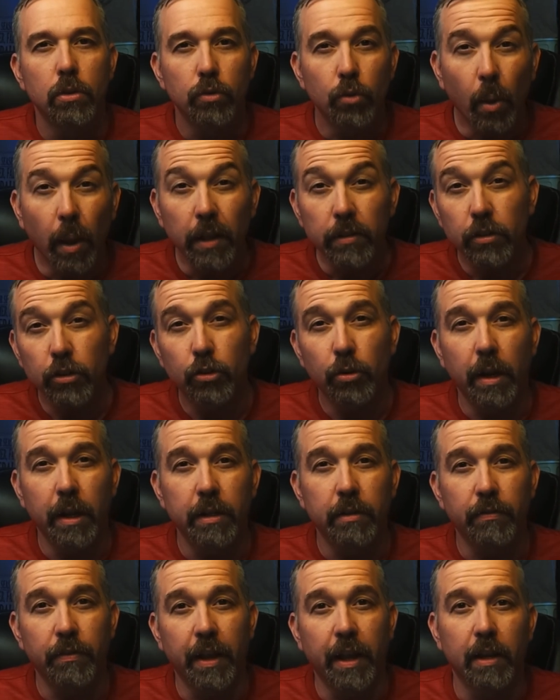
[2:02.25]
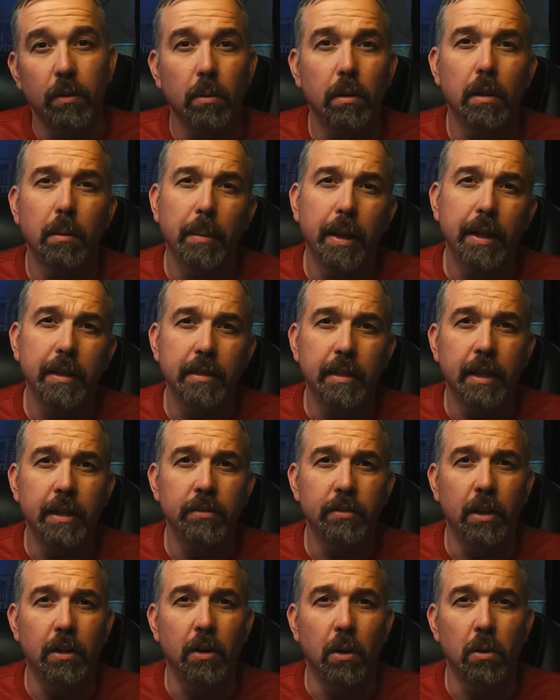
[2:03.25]
So as a Trek fan, one of the main
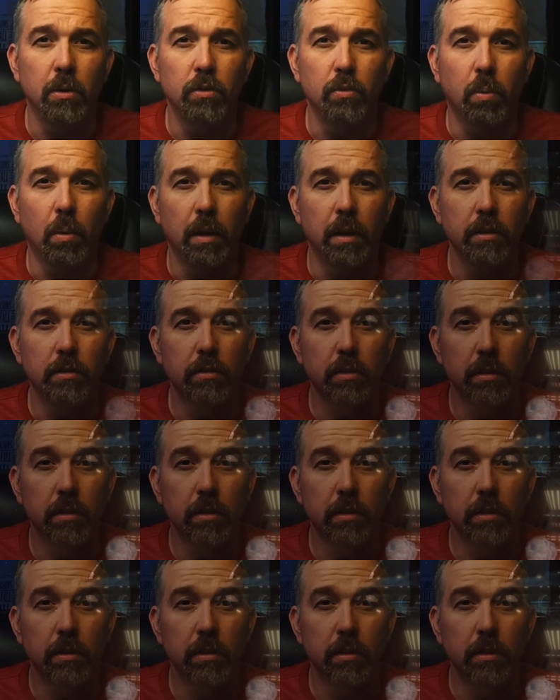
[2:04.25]
things I noticed